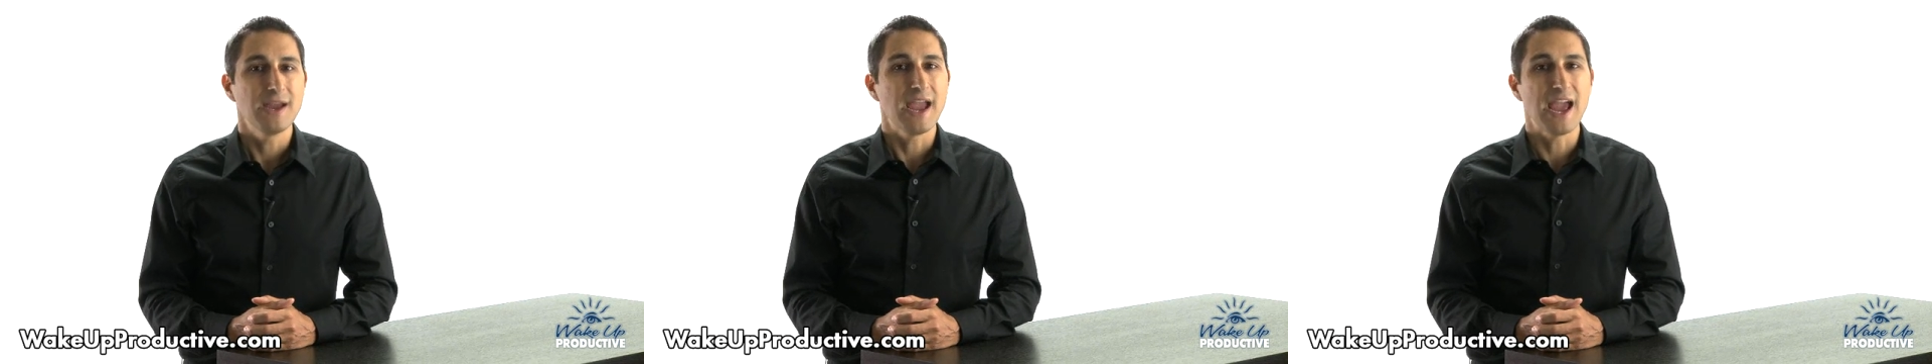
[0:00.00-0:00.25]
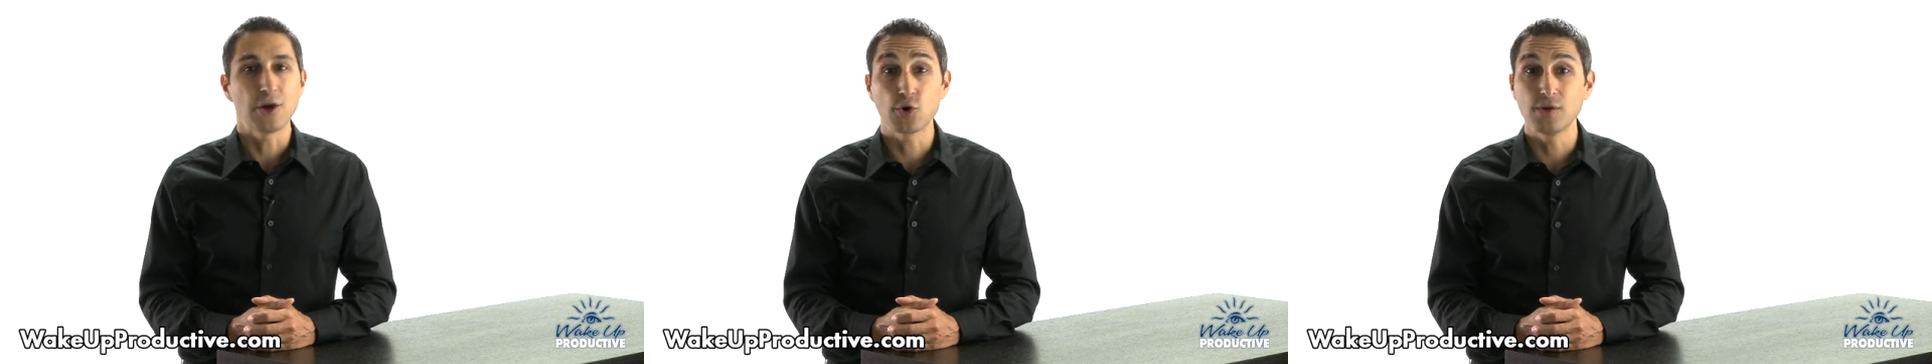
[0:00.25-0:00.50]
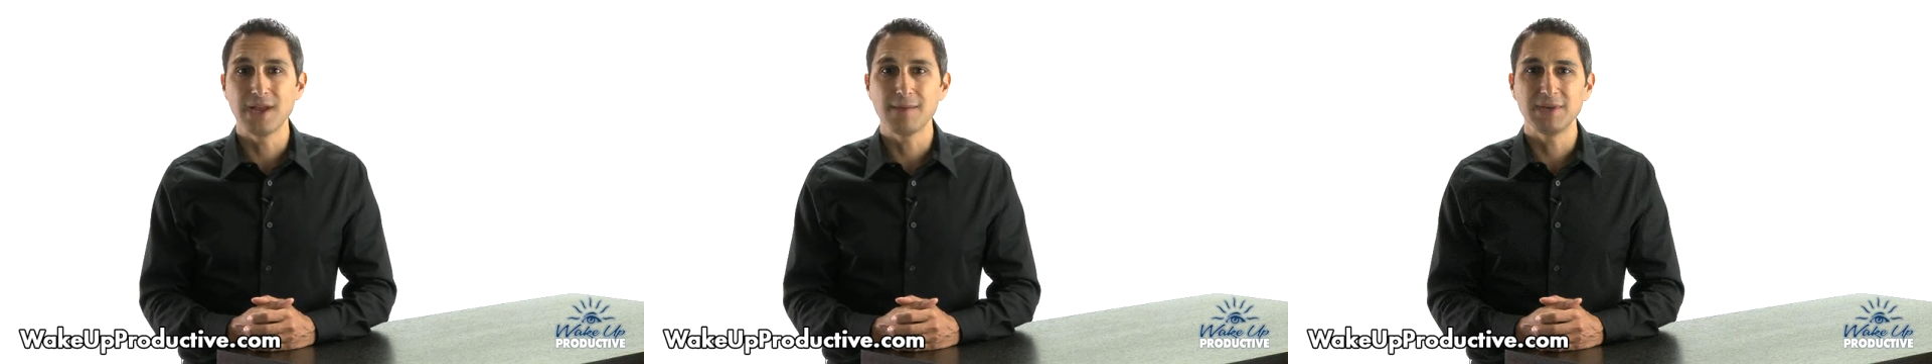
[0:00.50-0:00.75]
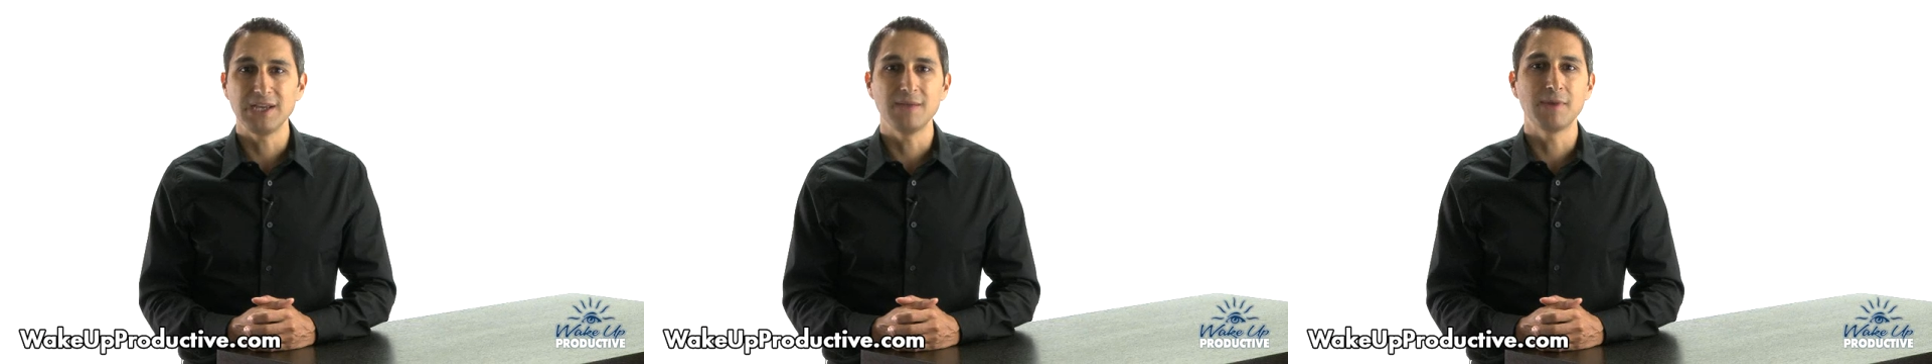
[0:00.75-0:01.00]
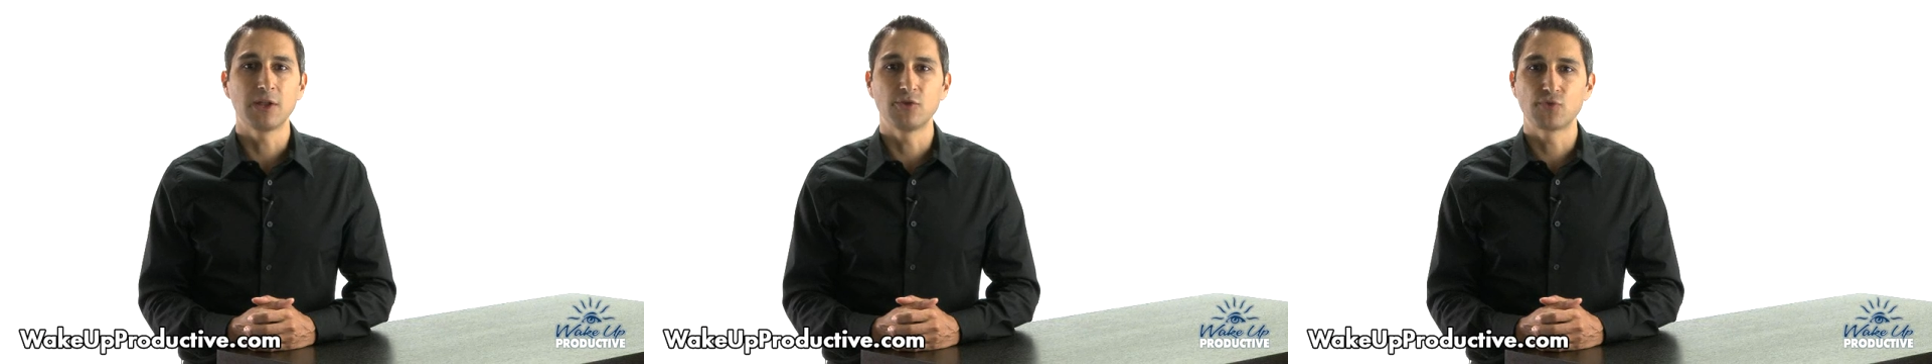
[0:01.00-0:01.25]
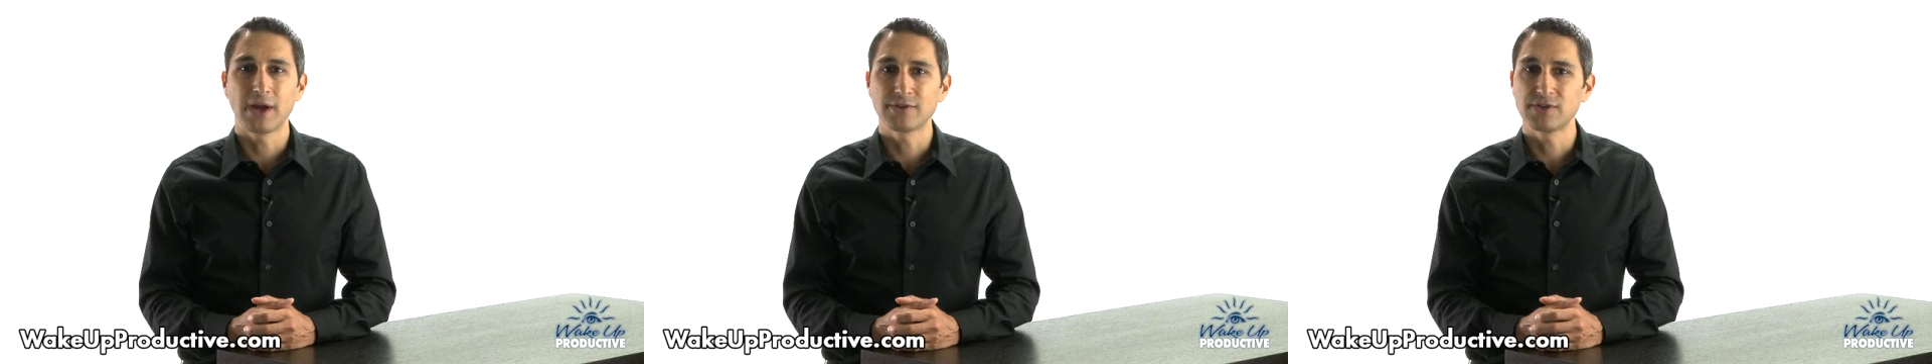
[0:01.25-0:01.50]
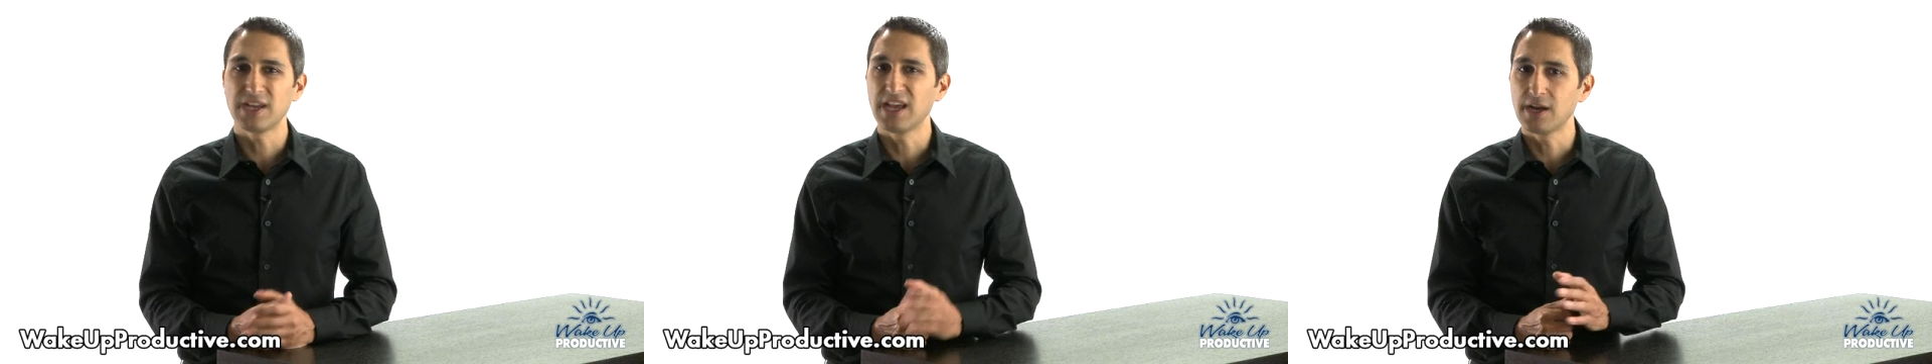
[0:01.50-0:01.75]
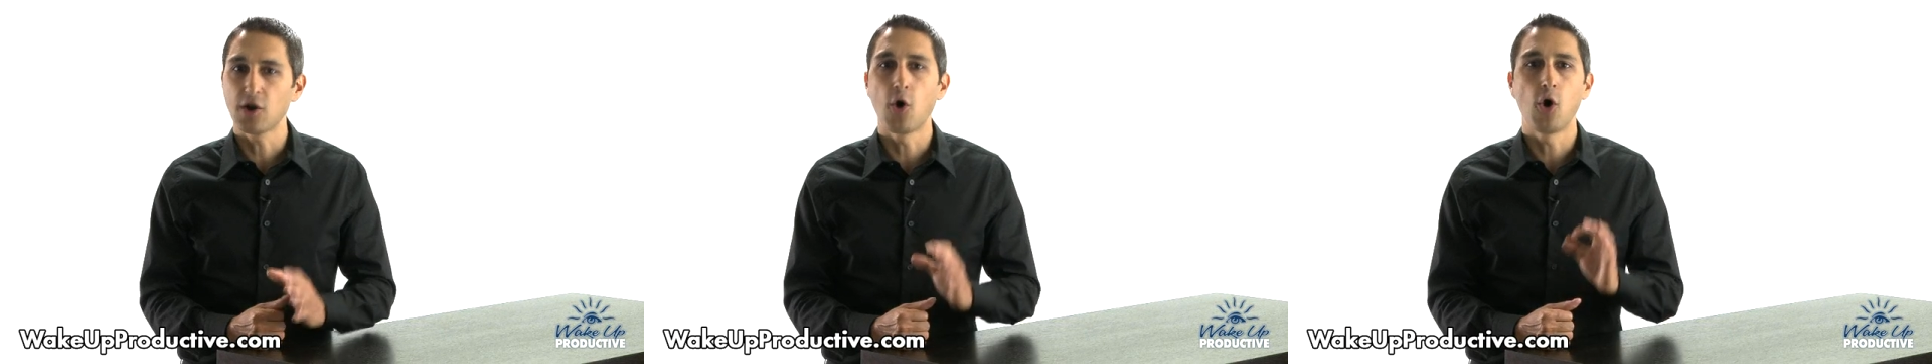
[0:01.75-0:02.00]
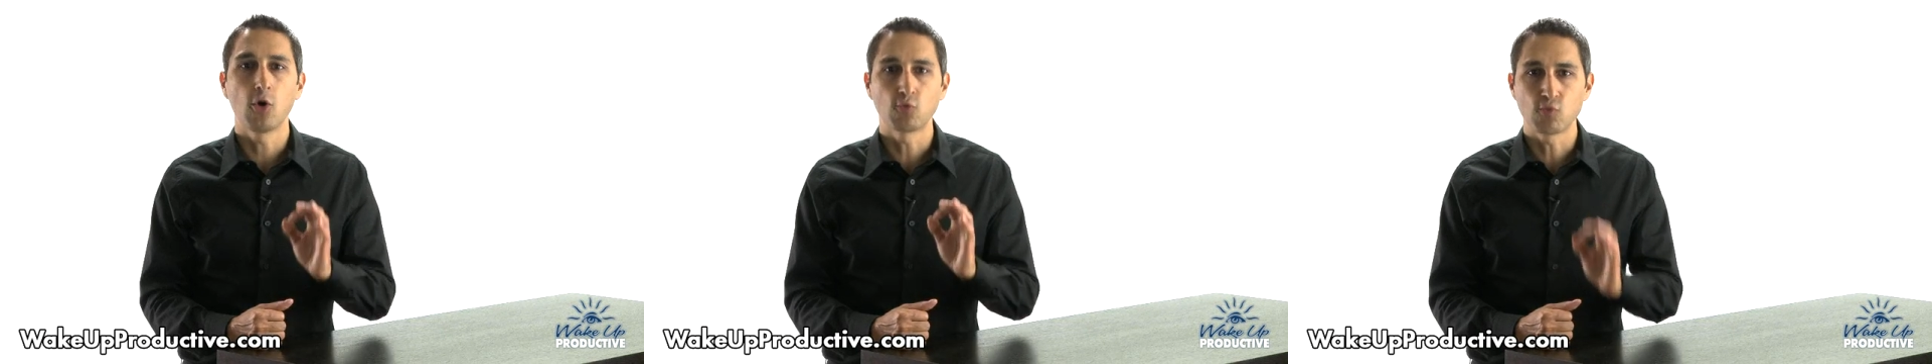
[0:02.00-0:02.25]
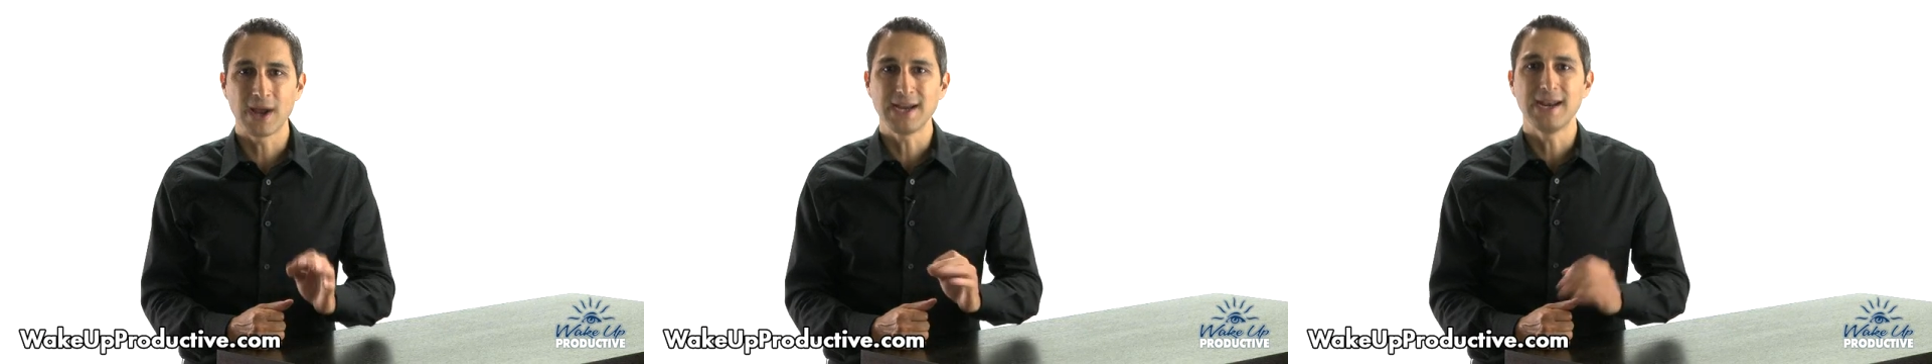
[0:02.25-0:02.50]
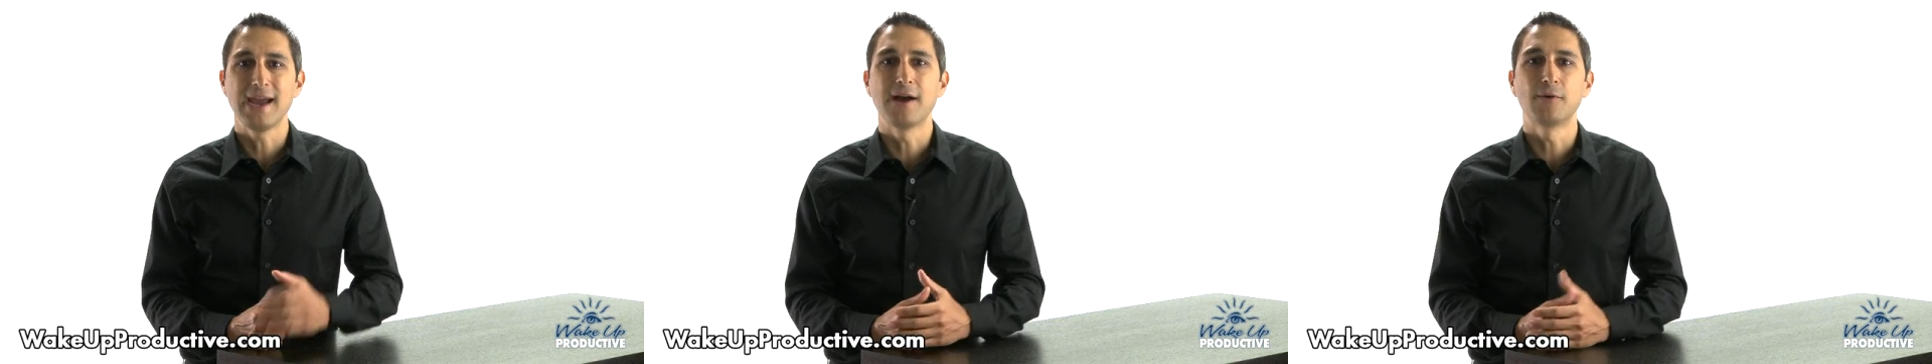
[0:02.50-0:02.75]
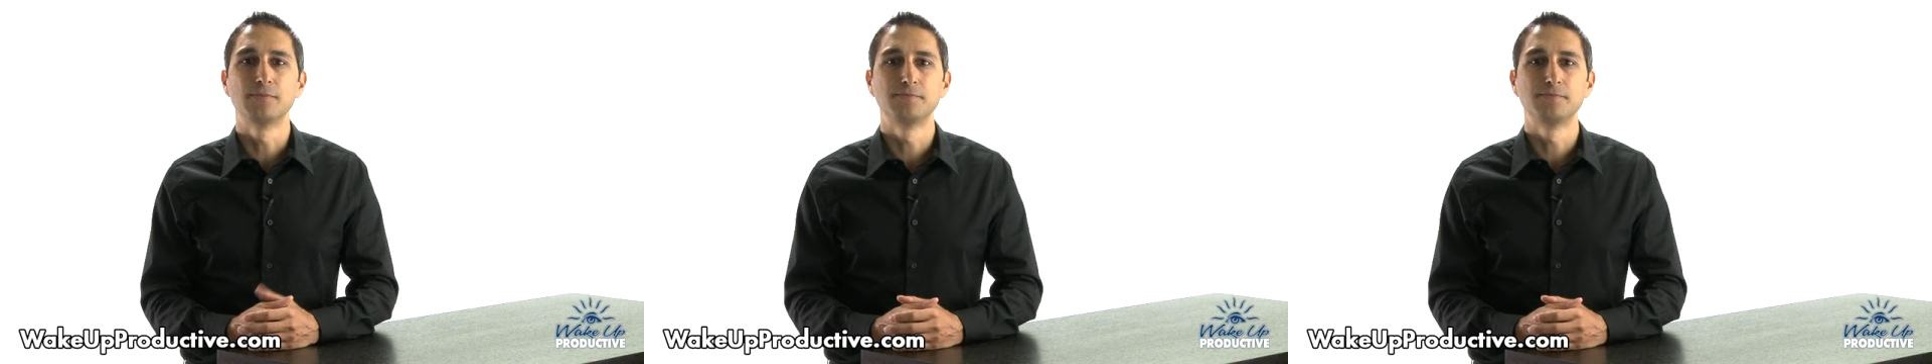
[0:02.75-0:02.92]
enter your name and email address to get it all right now.